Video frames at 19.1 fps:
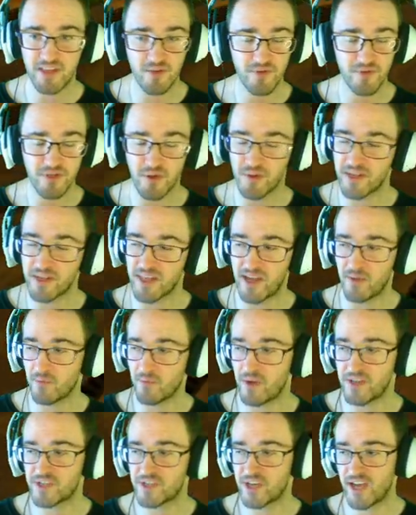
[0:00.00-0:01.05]
was only that
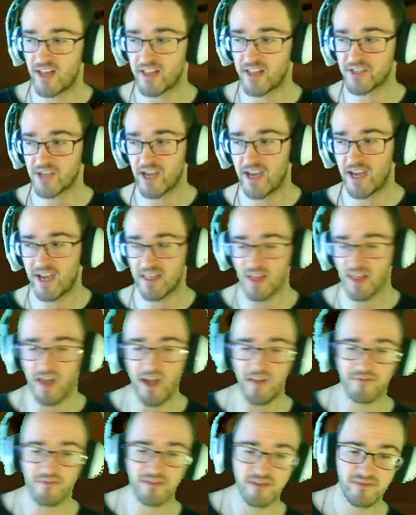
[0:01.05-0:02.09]
one challenge I had
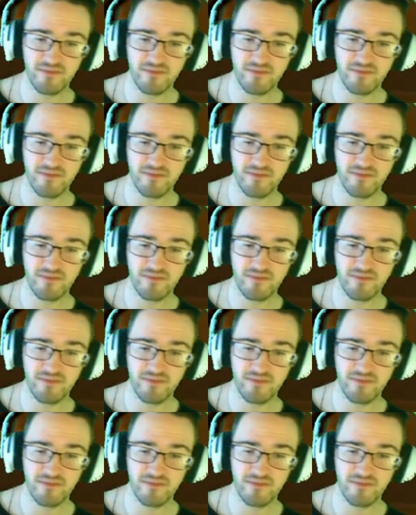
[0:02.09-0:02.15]
left.